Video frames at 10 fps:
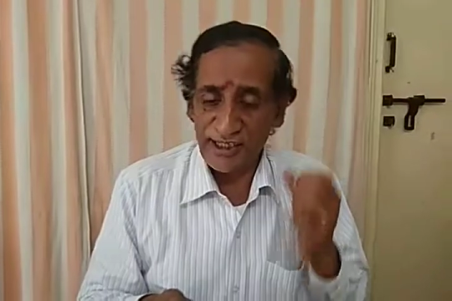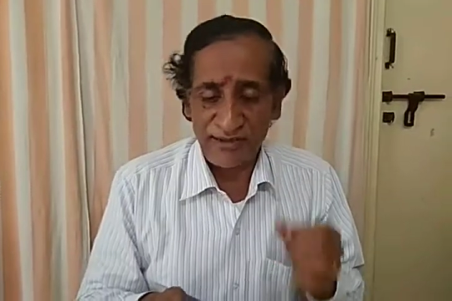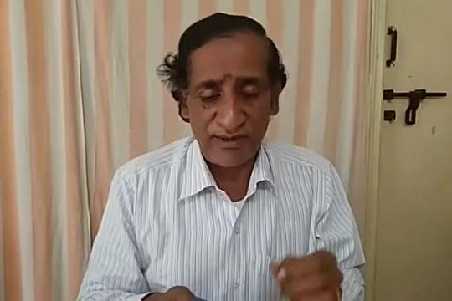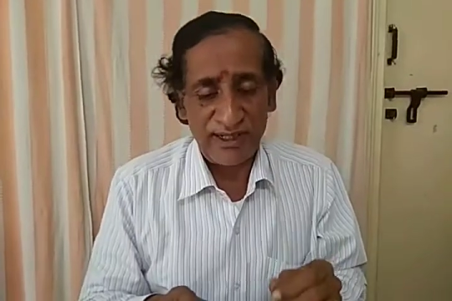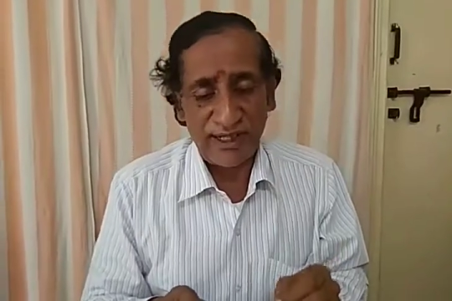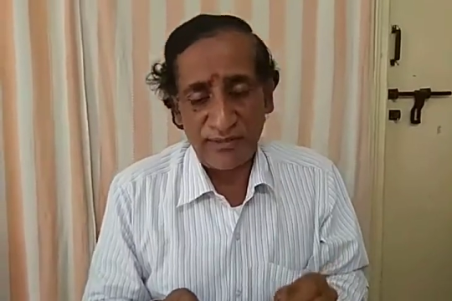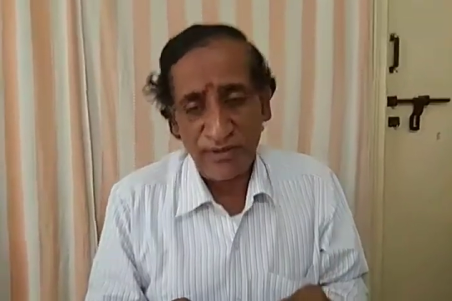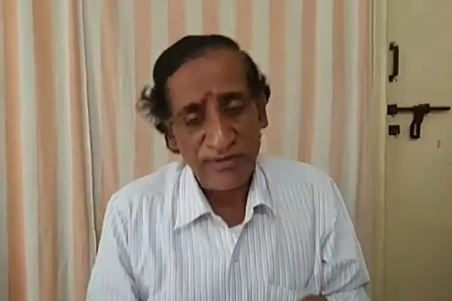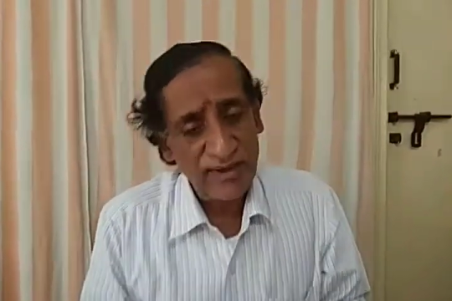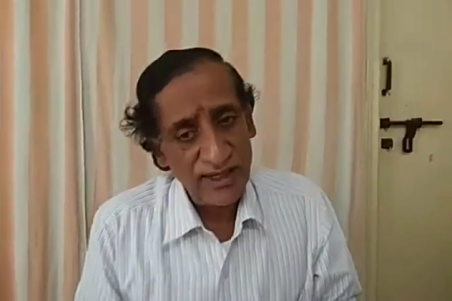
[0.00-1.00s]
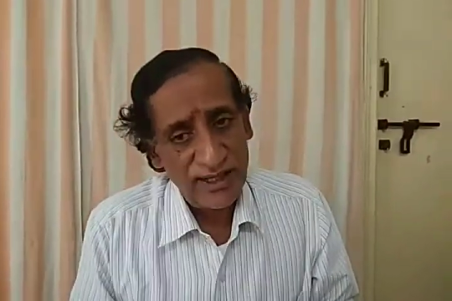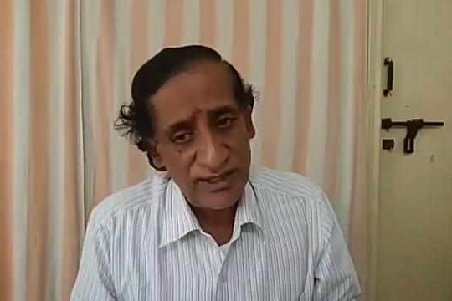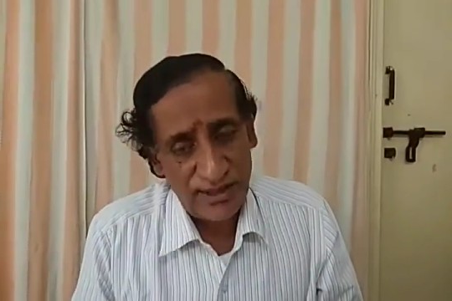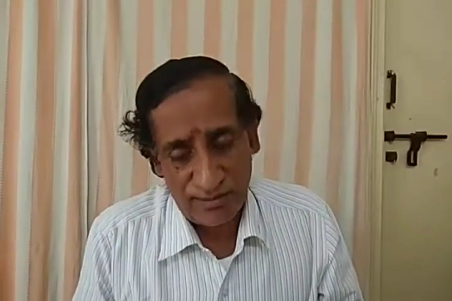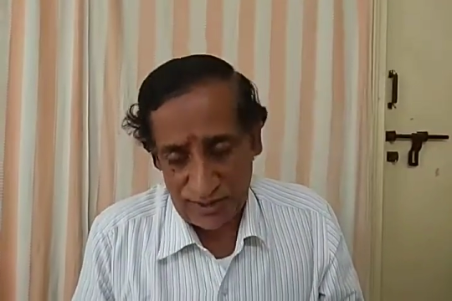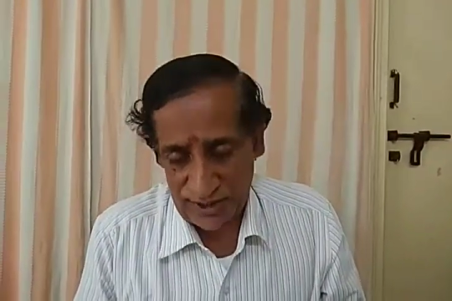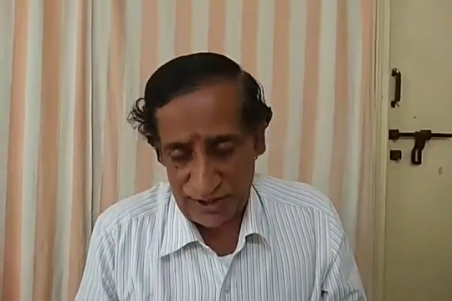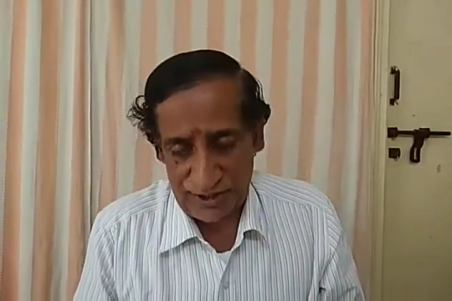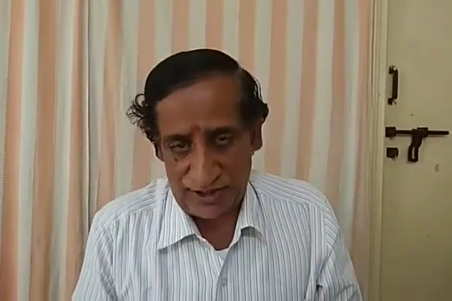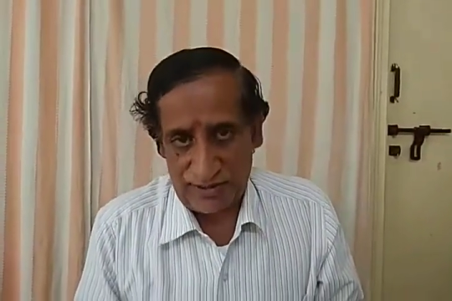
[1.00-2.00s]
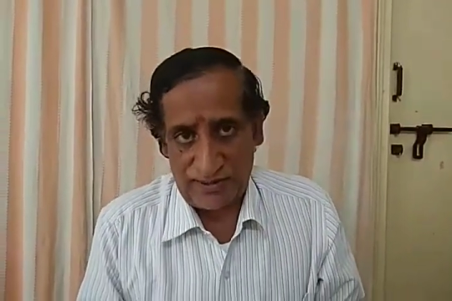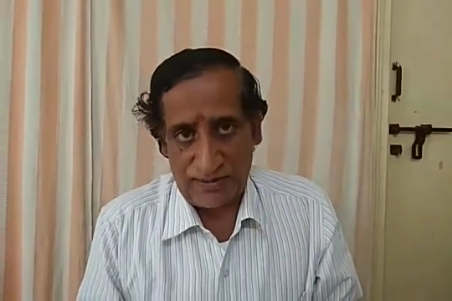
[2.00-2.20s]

is one type of separation.